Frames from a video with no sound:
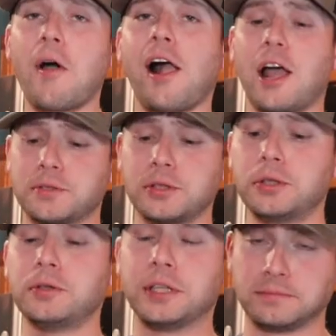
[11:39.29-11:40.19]

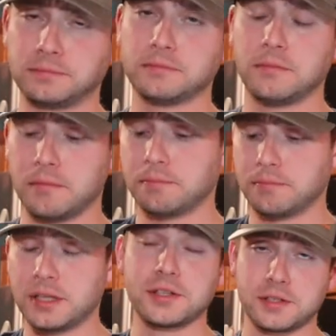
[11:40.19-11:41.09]
Absolutely.
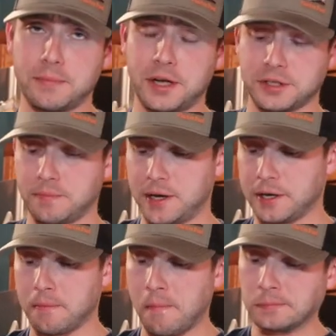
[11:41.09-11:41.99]
This is a must
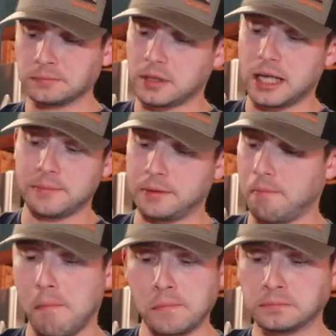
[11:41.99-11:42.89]
make. I
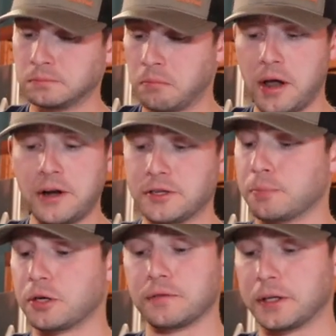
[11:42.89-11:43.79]
mean, it is
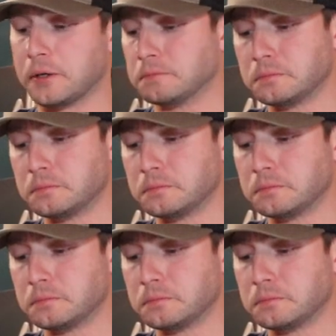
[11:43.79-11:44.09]
perfect.